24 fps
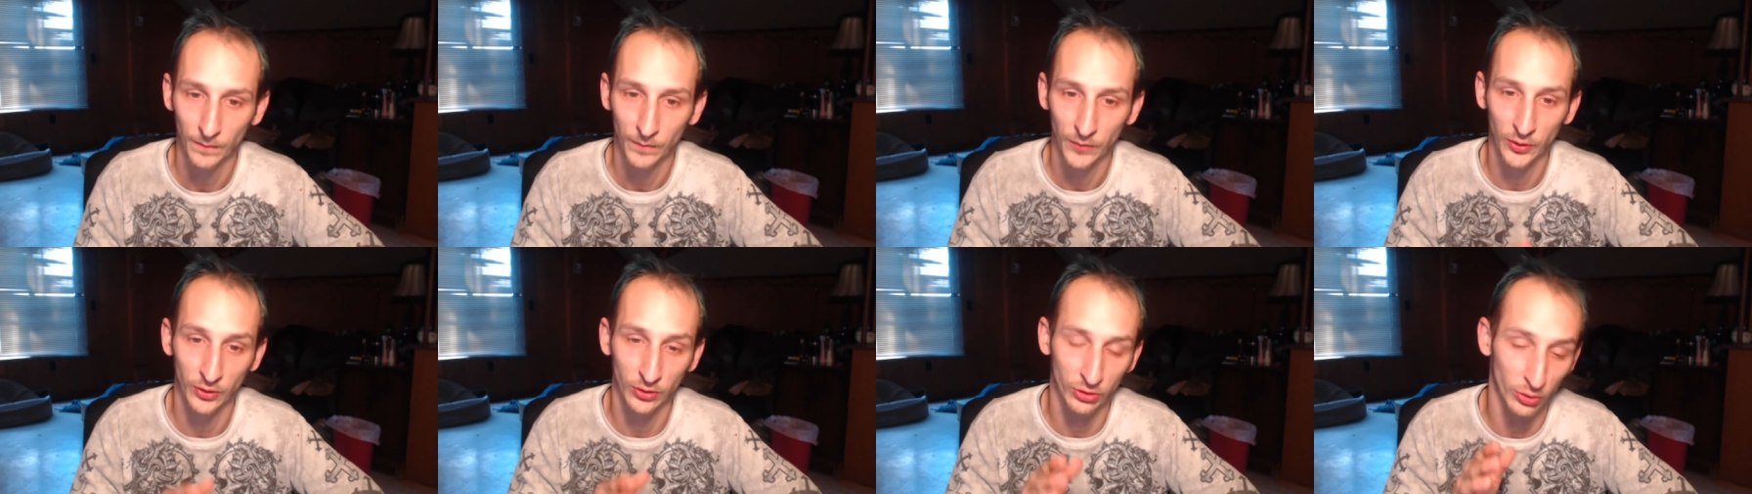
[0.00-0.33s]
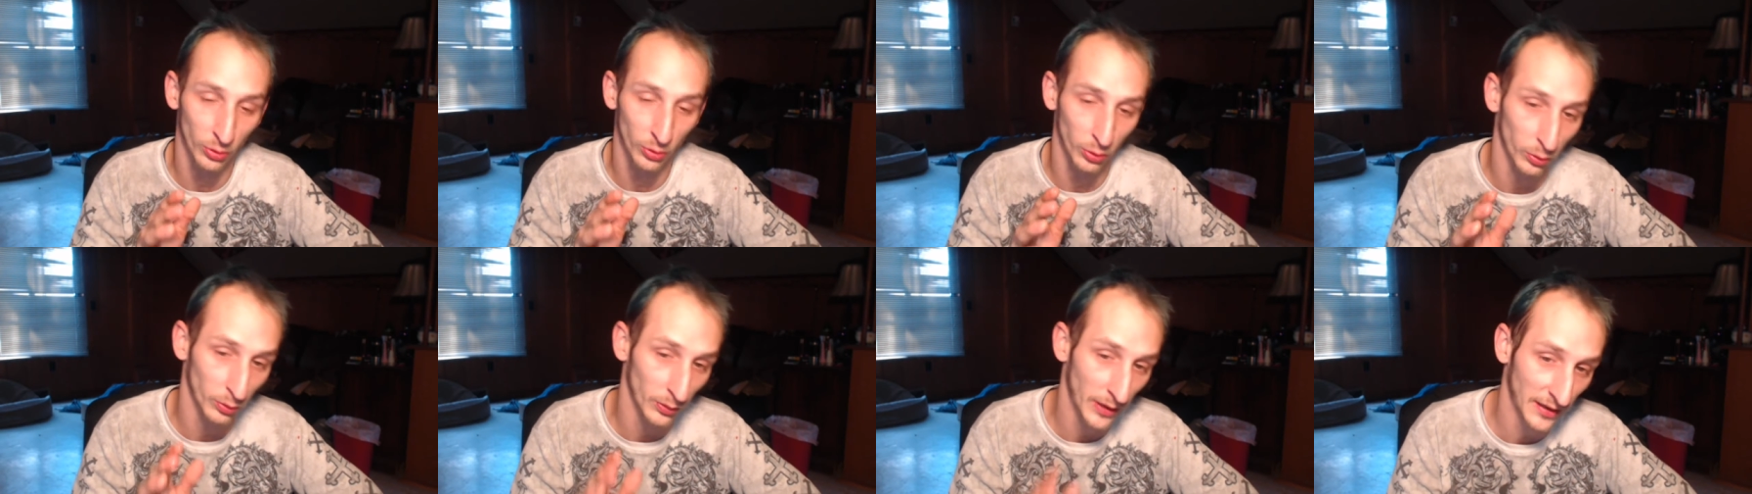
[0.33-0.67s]

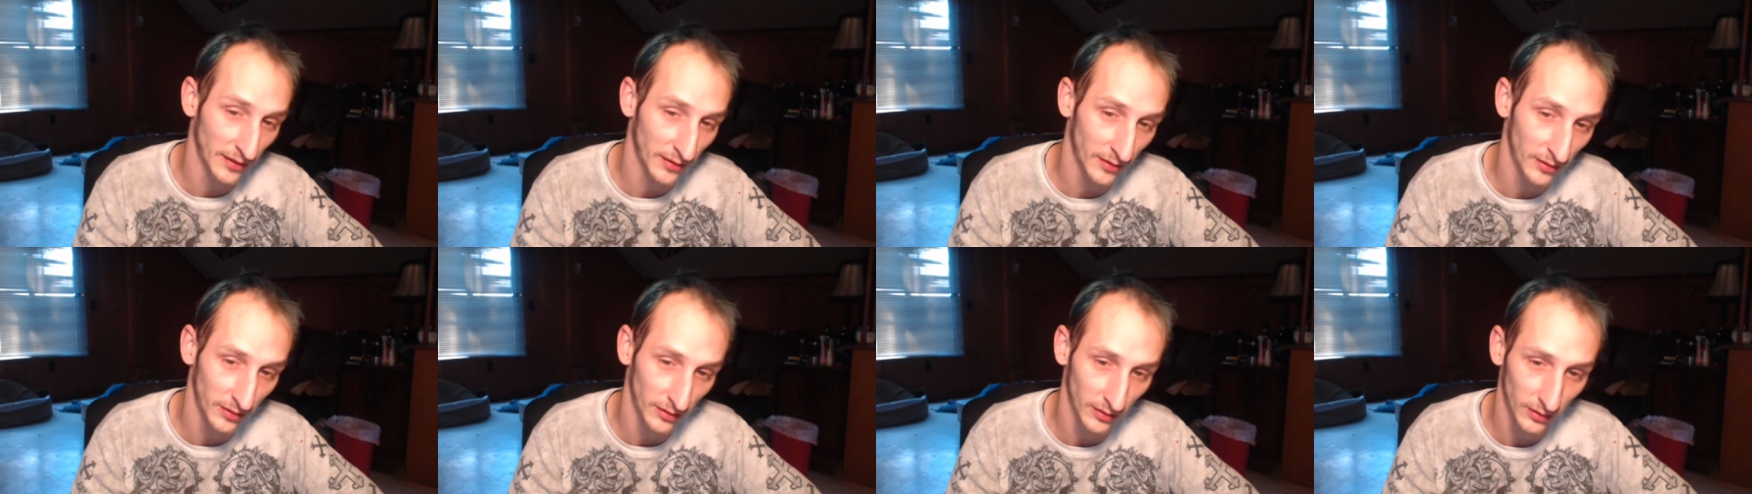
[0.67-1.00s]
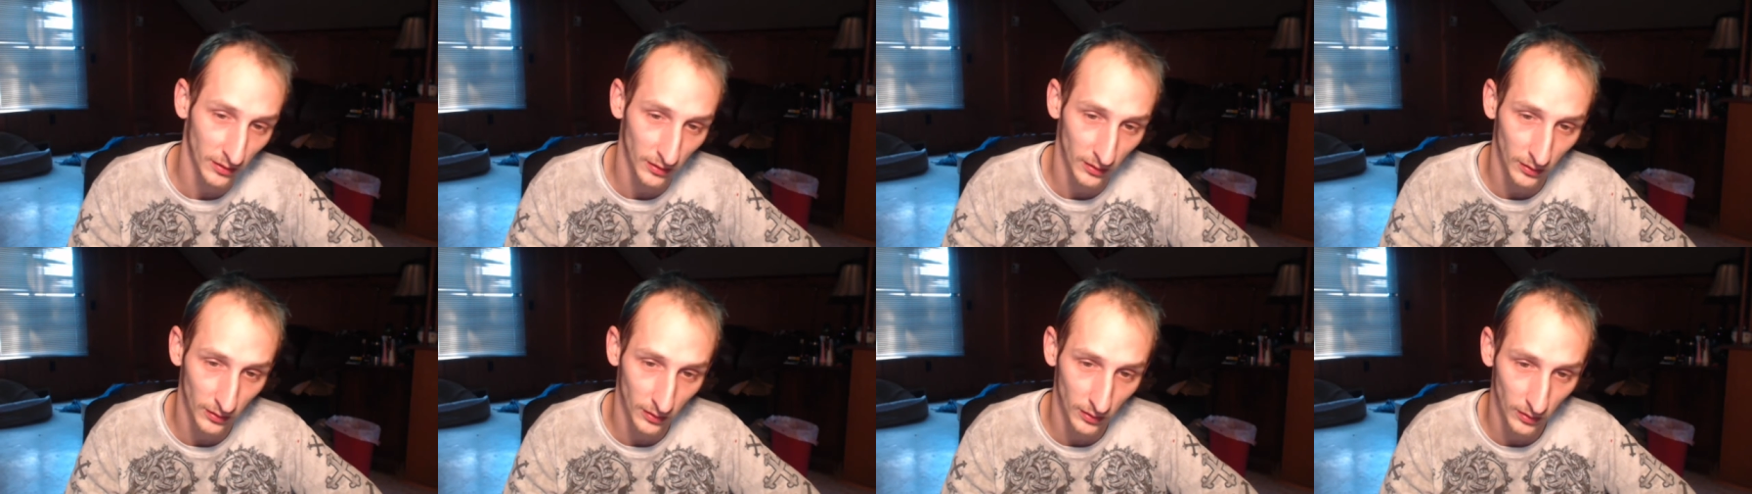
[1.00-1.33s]
direct
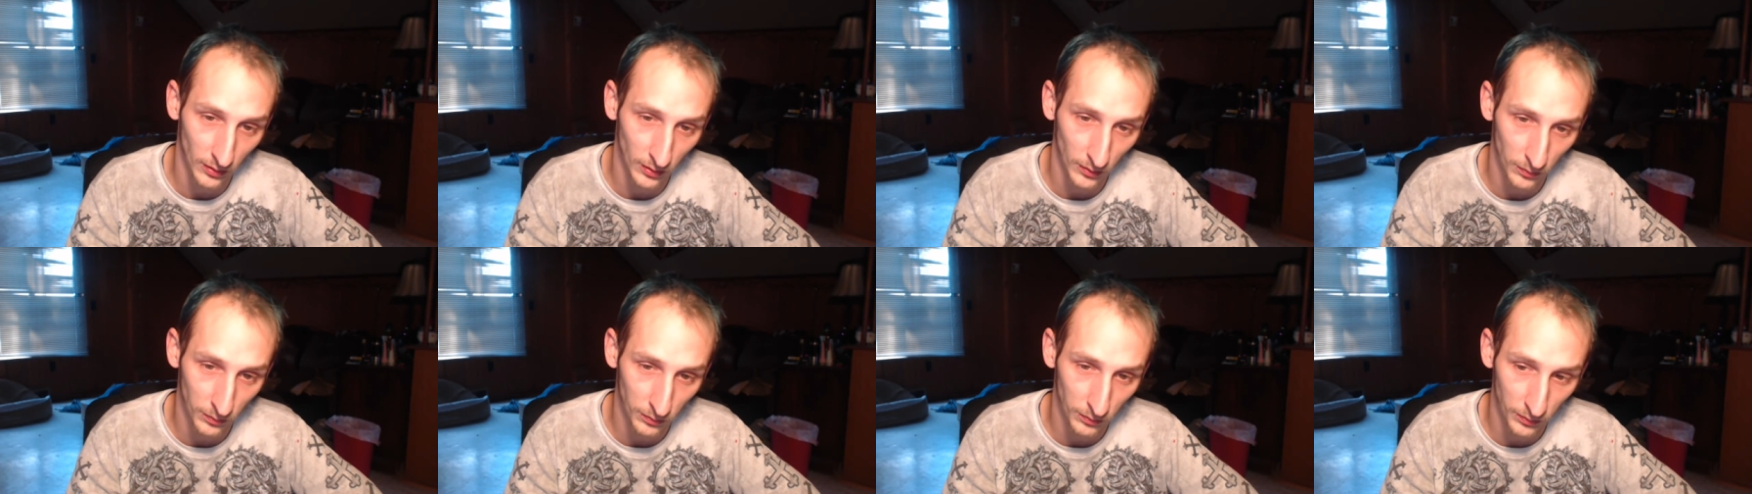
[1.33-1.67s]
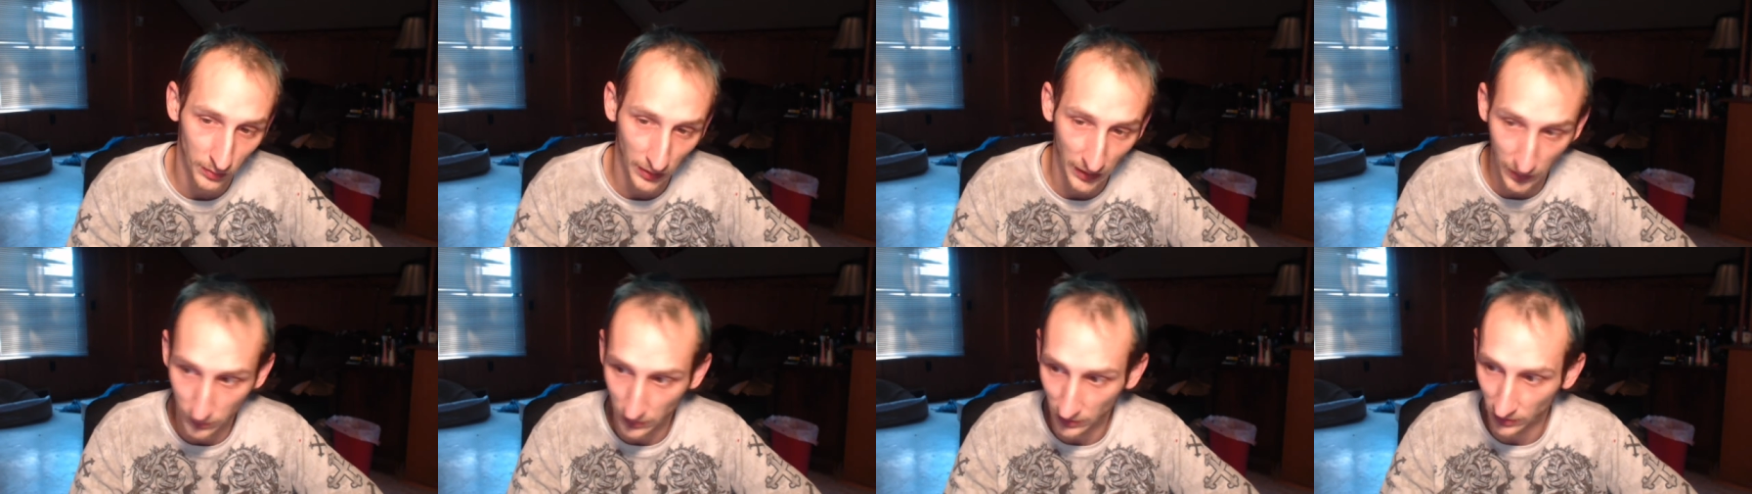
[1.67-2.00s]

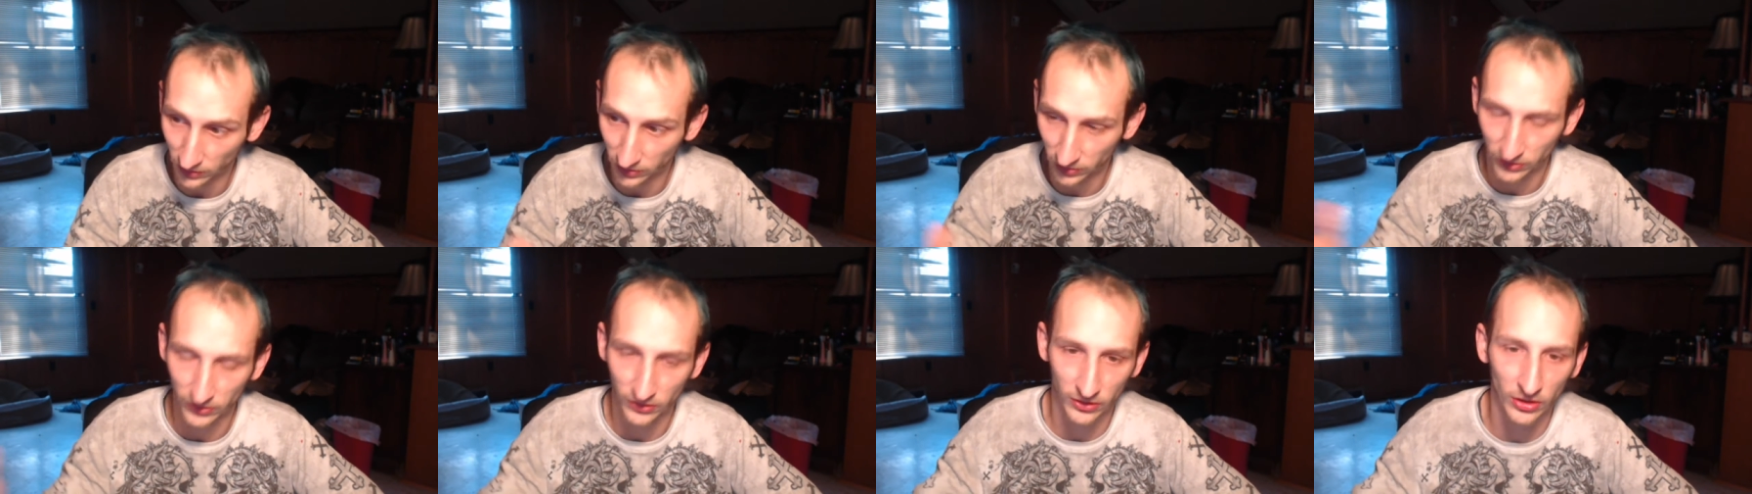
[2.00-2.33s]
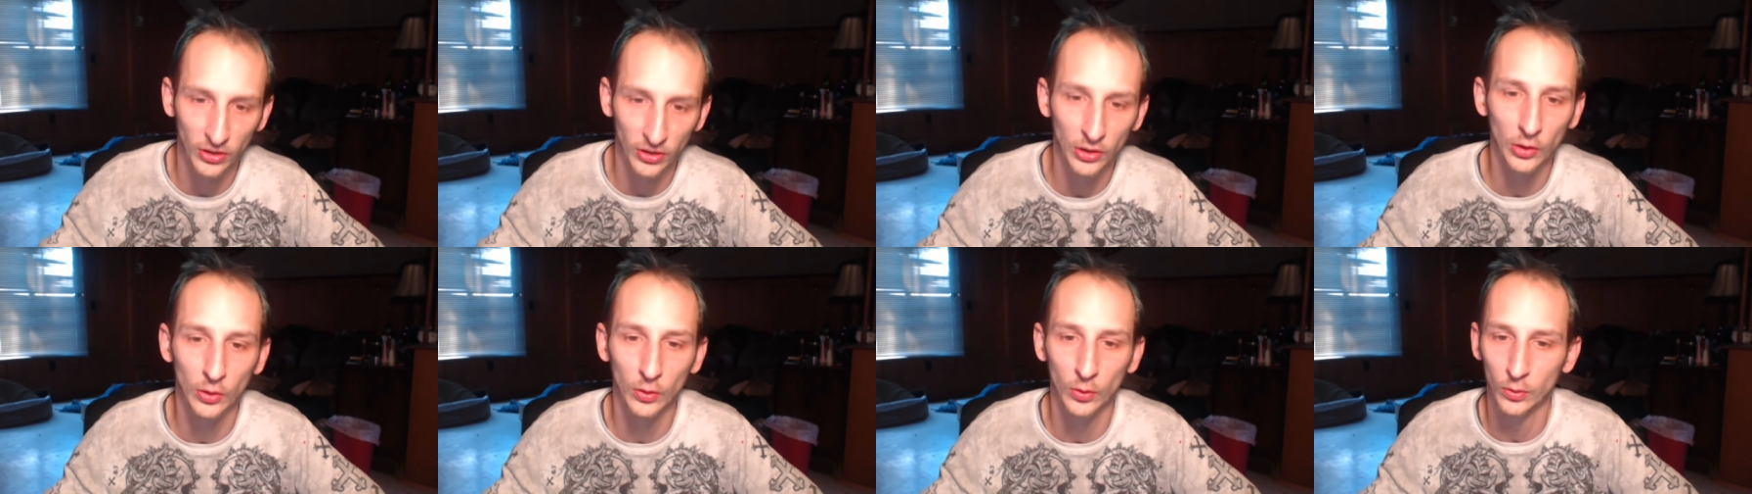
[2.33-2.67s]
payments
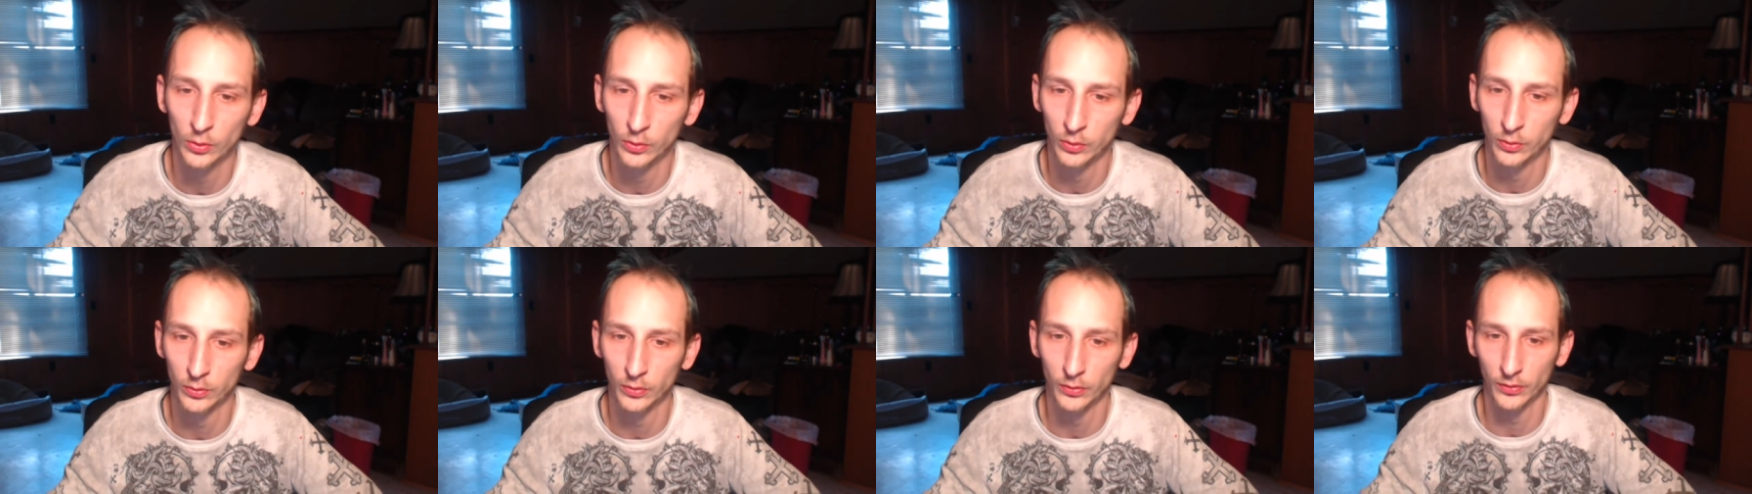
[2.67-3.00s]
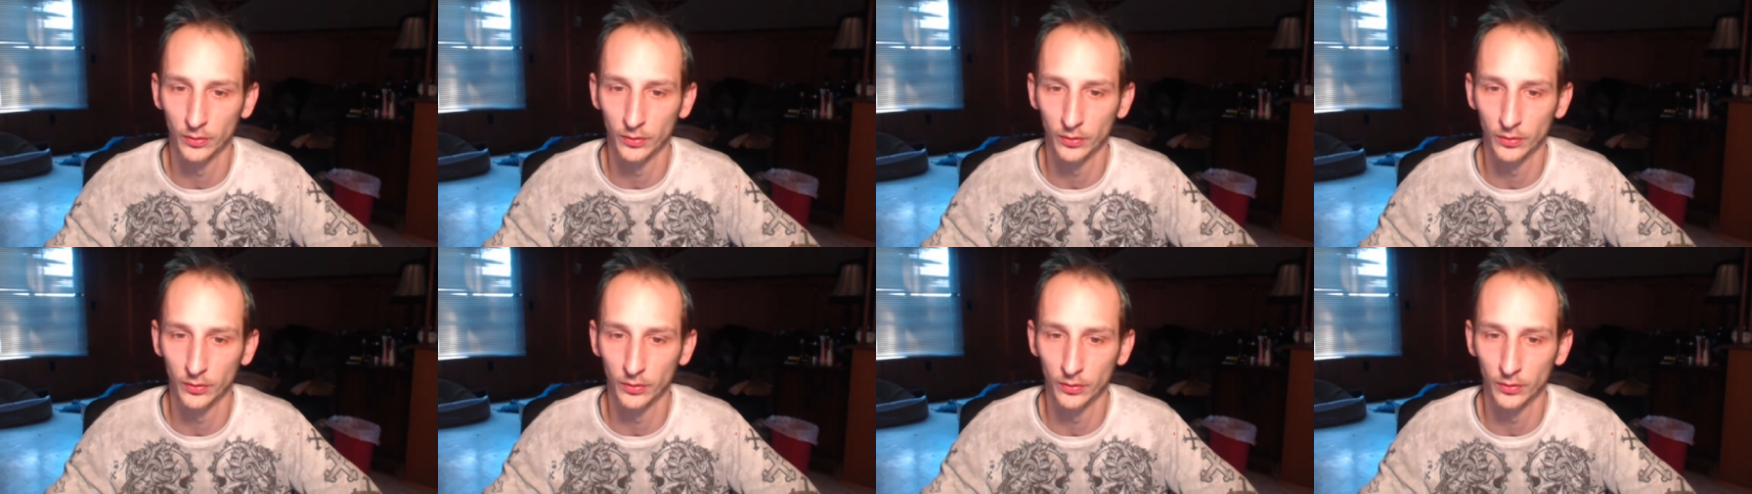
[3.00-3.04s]
to